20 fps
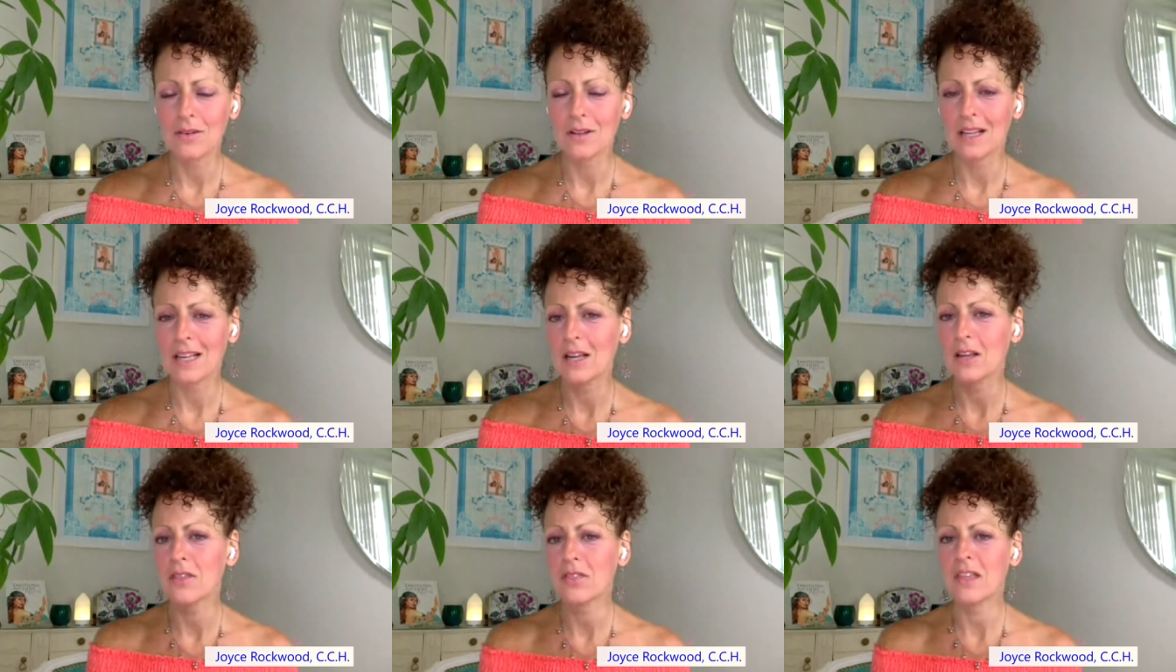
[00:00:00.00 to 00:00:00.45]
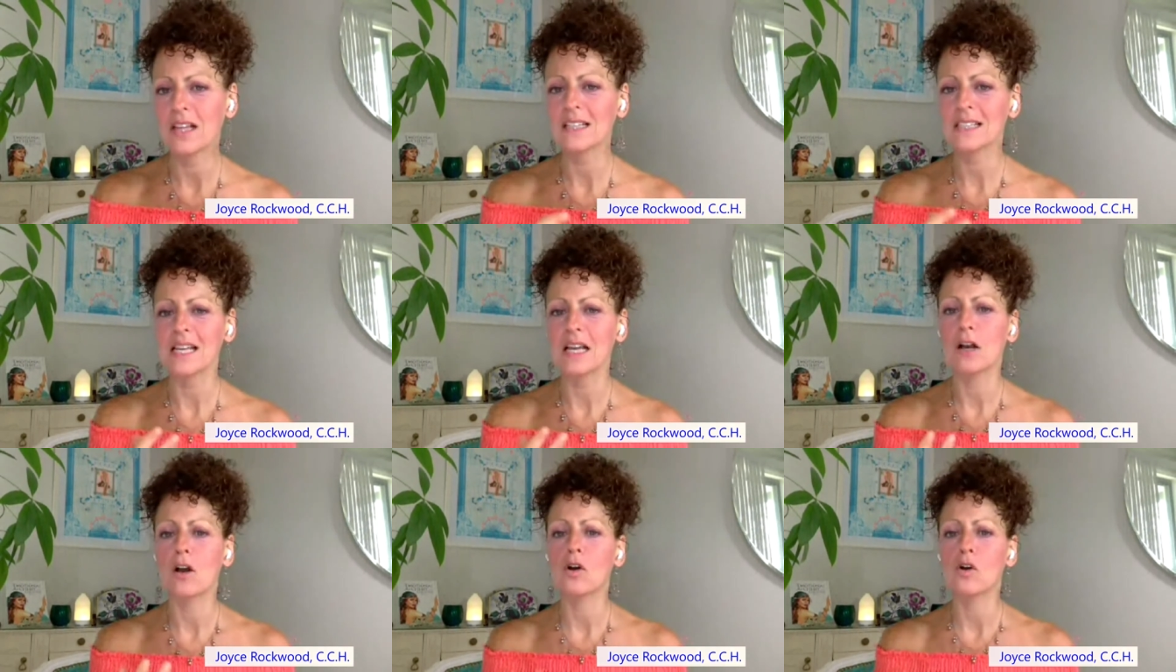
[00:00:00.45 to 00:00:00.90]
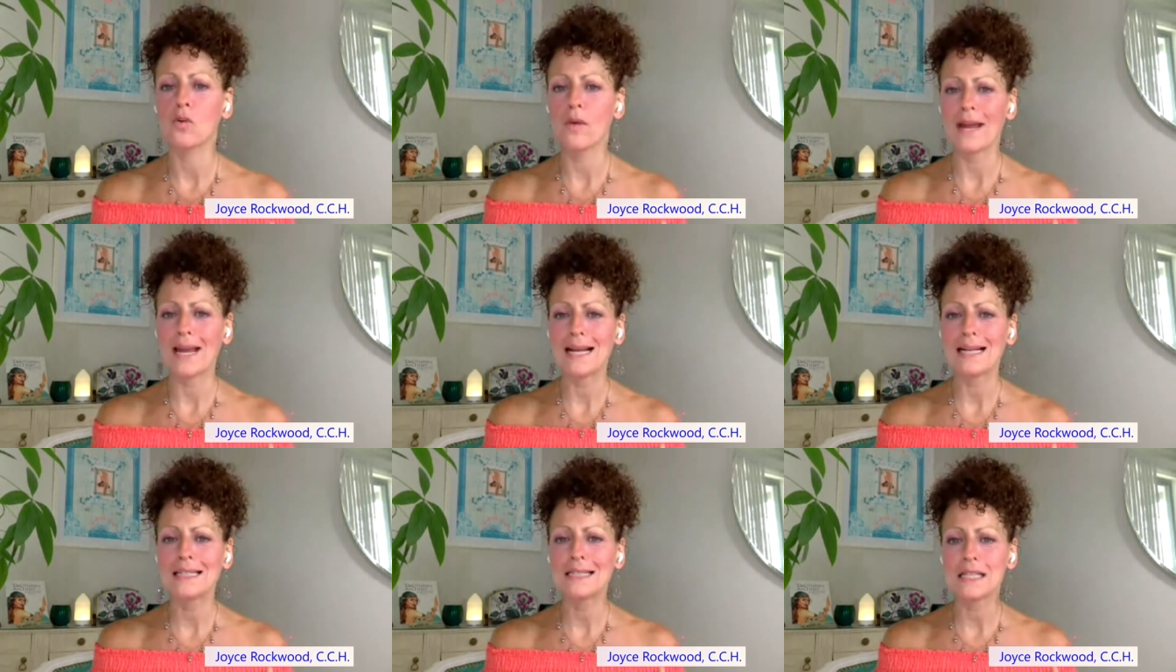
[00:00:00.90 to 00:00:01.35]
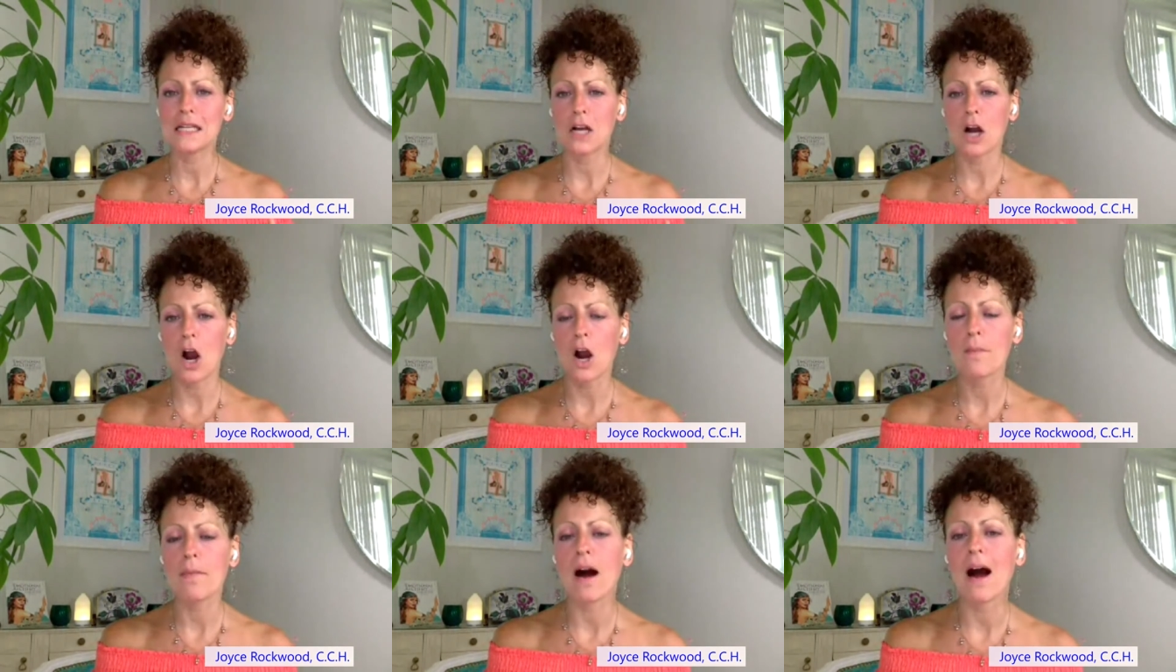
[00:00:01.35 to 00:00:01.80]
Like things like grains and
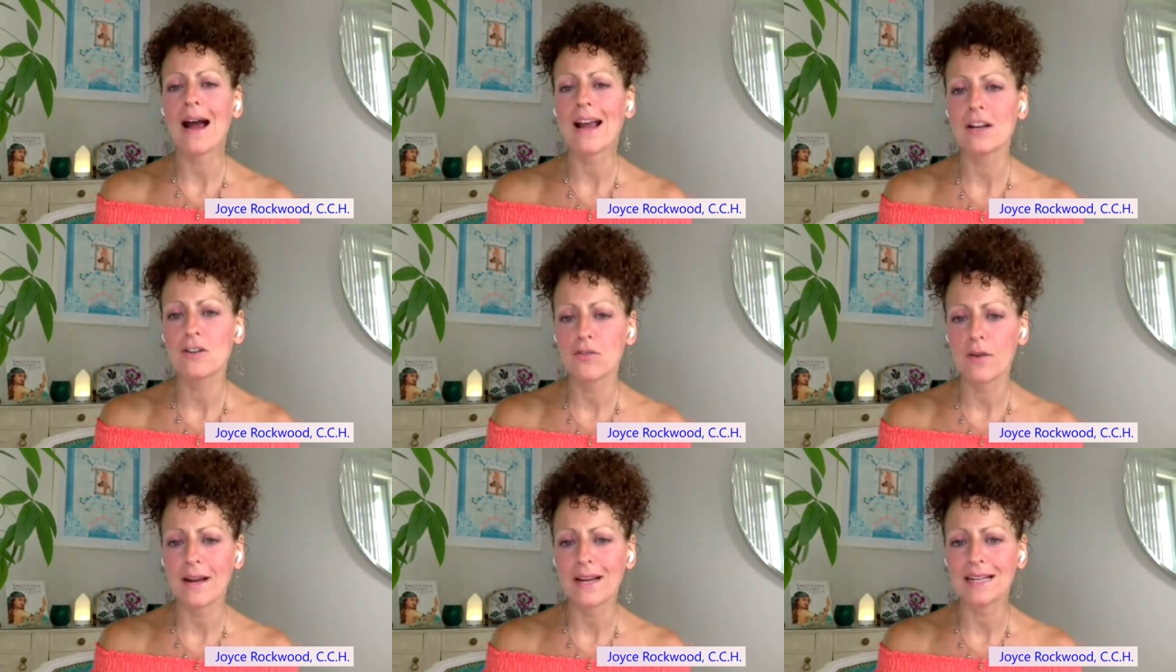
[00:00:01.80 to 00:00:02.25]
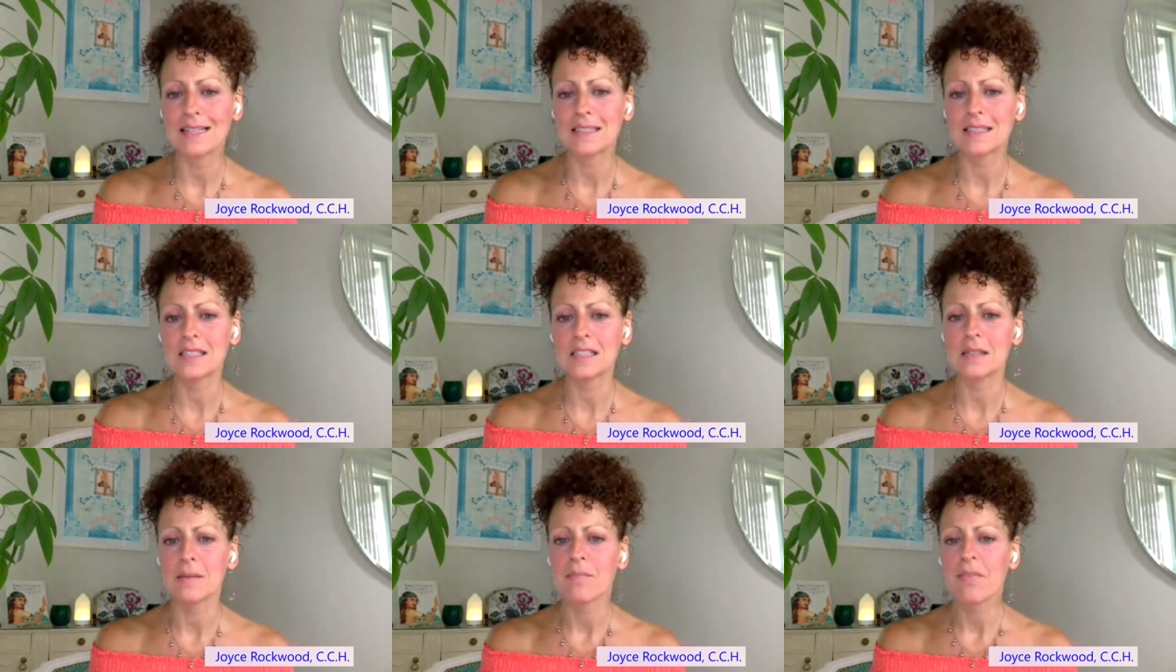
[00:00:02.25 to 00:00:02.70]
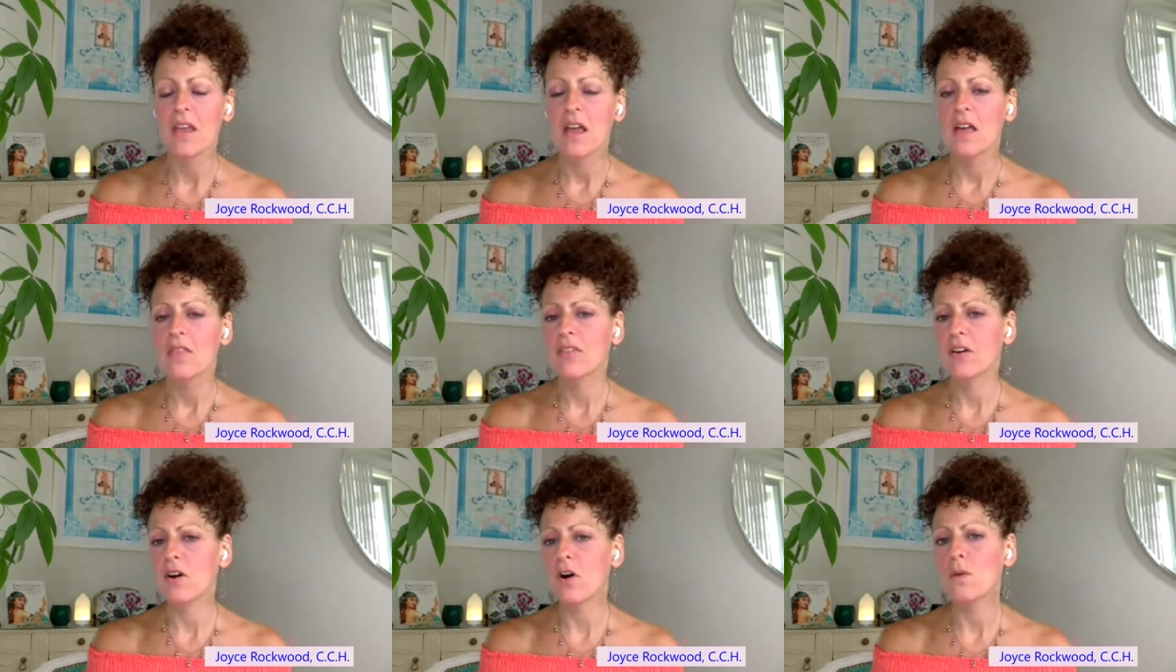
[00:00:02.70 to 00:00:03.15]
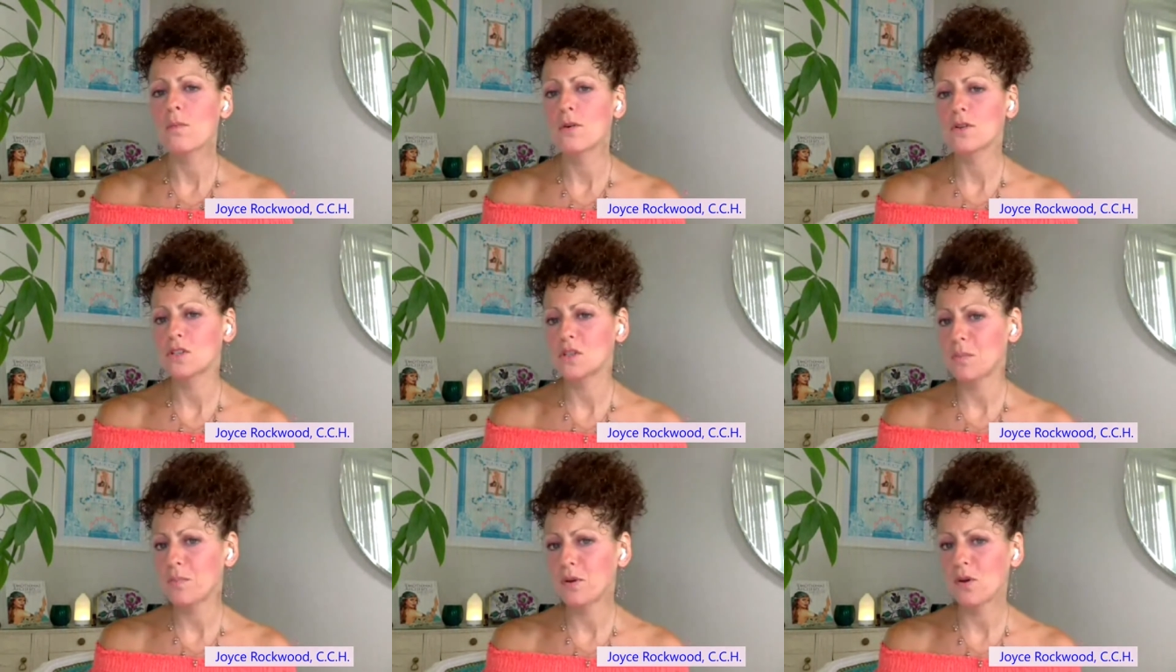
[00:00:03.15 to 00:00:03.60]
carbohydrates, they're
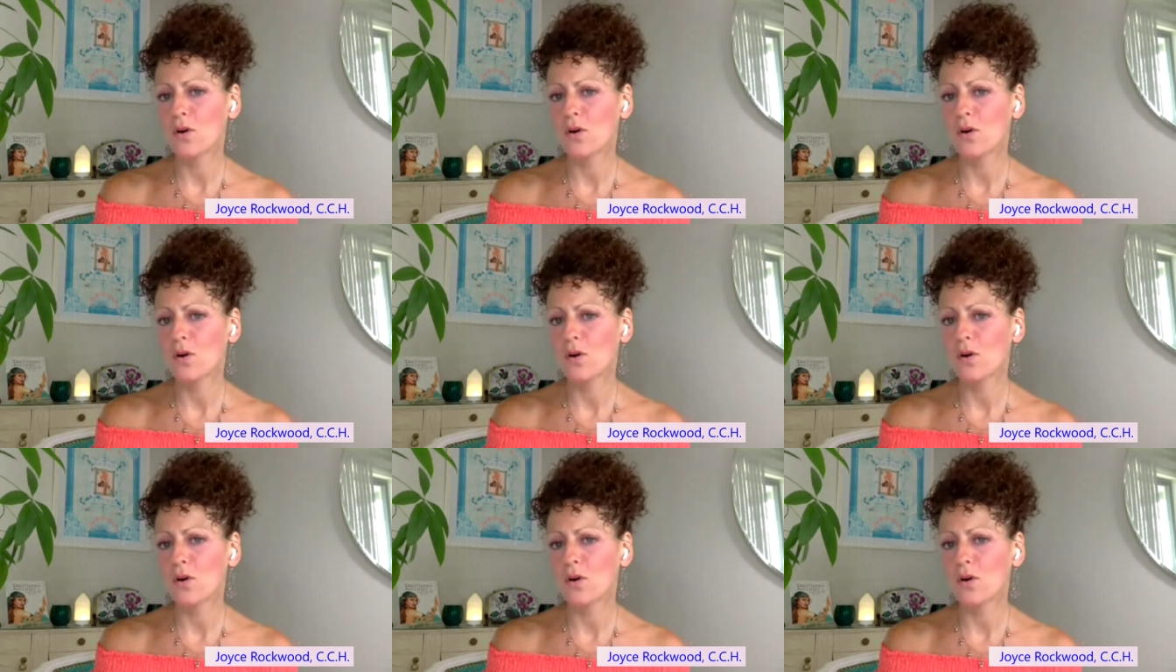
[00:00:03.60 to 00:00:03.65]
almost